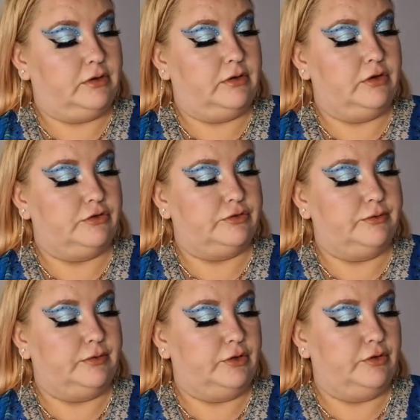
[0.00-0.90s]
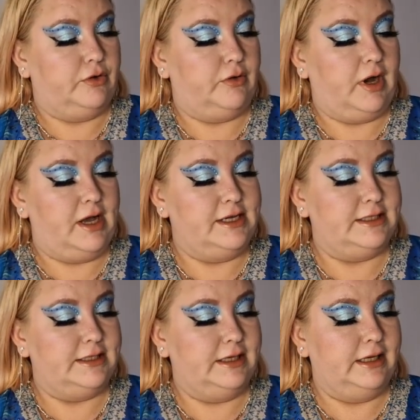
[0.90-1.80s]
Because you know, I
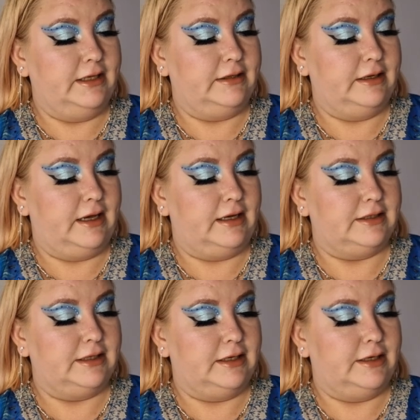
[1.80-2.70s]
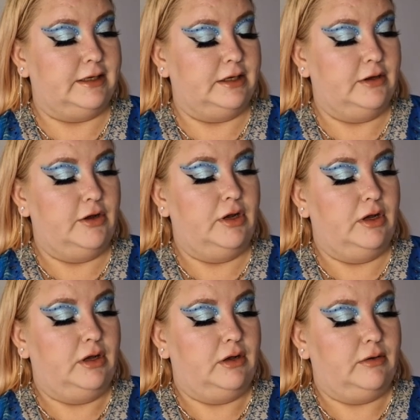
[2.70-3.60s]
see it as an
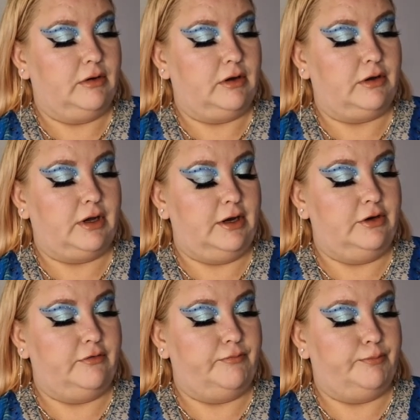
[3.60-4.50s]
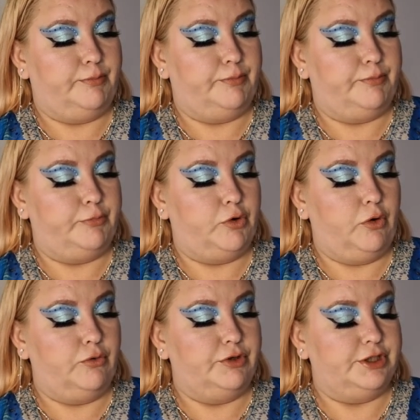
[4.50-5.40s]
kind of
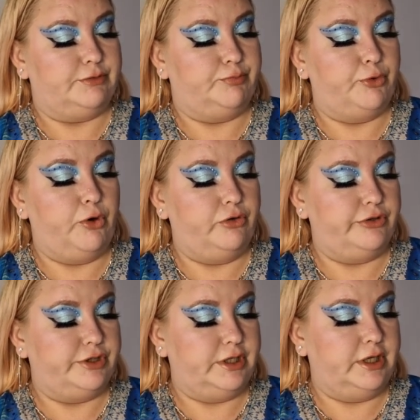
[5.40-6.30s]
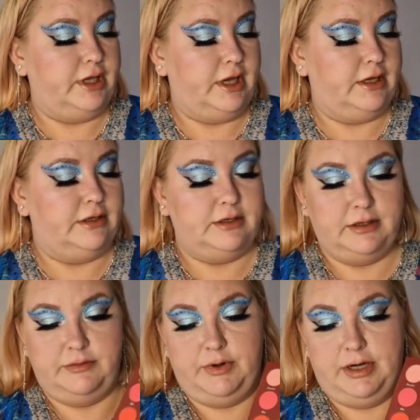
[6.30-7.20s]
goldish bronzy, and
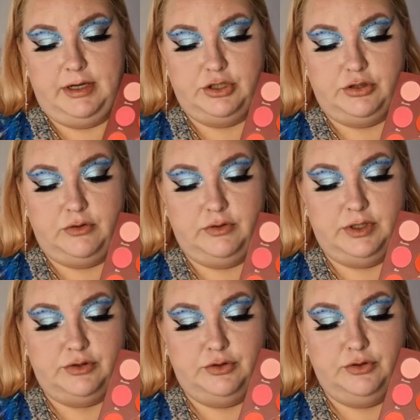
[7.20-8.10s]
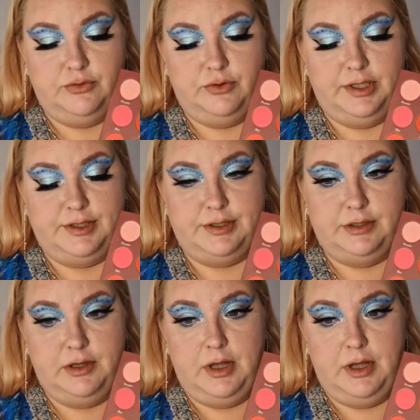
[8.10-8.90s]
when I show this to you, it's